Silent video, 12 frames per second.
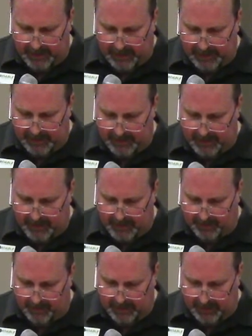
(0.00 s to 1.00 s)

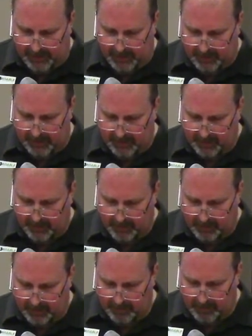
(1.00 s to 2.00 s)

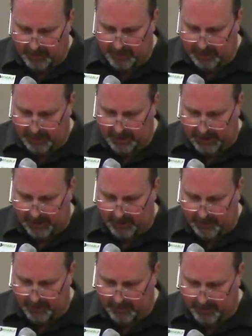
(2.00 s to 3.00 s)
1970s, most of the
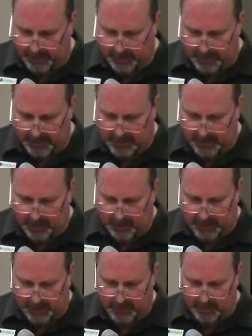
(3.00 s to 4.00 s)
tires produced in the
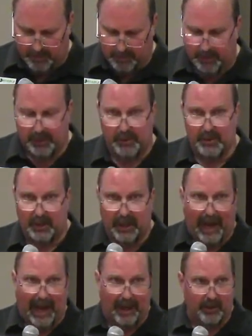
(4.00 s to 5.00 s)
U.S. were produced in
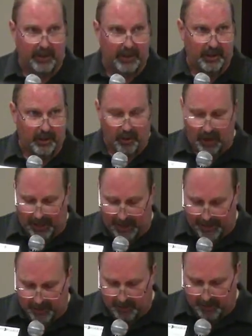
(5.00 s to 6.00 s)
Akron,
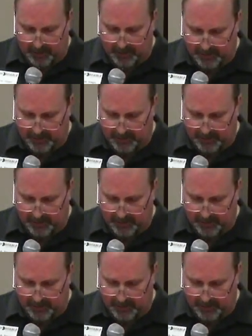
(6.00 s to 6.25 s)
Ohio.